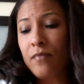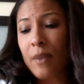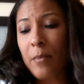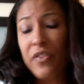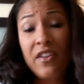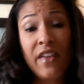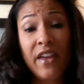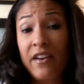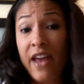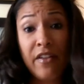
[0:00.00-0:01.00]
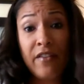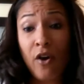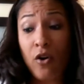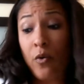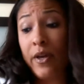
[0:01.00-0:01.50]
But then they've
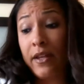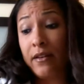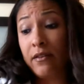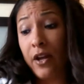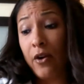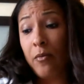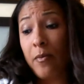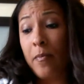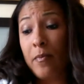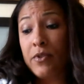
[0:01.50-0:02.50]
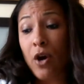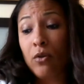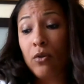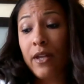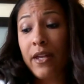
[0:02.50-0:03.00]
all quit.
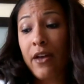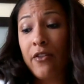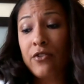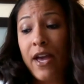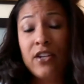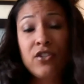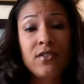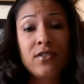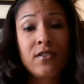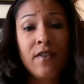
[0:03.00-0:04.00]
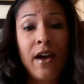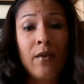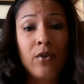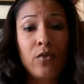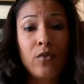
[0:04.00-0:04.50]
Don't let others' actions define
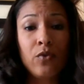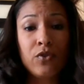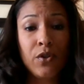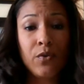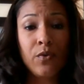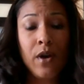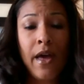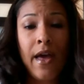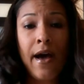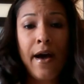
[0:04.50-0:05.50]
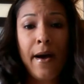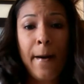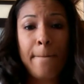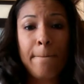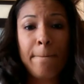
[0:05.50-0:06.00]
what you will do.
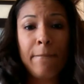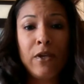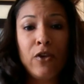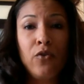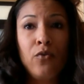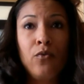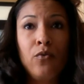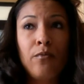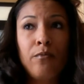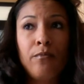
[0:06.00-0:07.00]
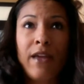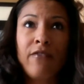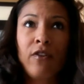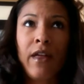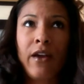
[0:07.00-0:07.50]
You may
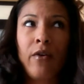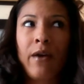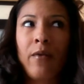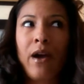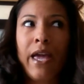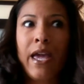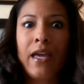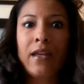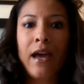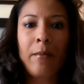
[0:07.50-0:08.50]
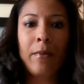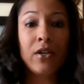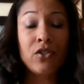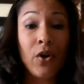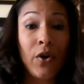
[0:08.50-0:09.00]
feel like, okay, well, how am I
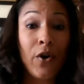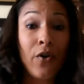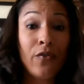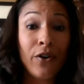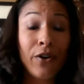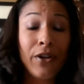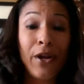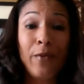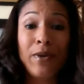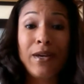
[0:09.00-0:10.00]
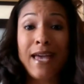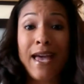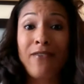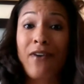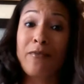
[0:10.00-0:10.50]
going to start over? Because I
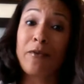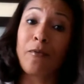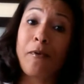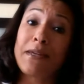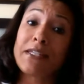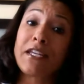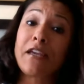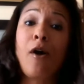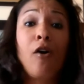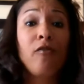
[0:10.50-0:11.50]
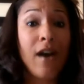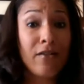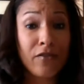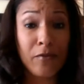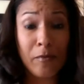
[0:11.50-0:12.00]
had 5 people on my team, all
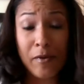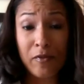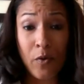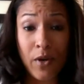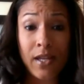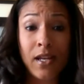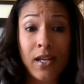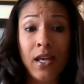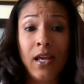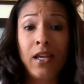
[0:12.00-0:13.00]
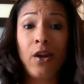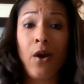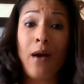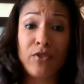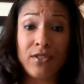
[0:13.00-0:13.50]
5 of them have quit.
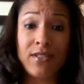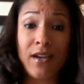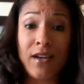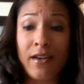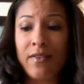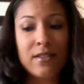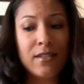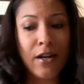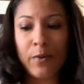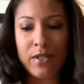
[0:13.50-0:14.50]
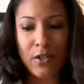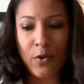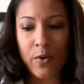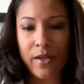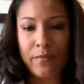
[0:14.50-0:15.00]
I'm just done. That's not a reason to
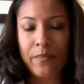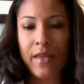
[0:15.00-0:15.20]
quit.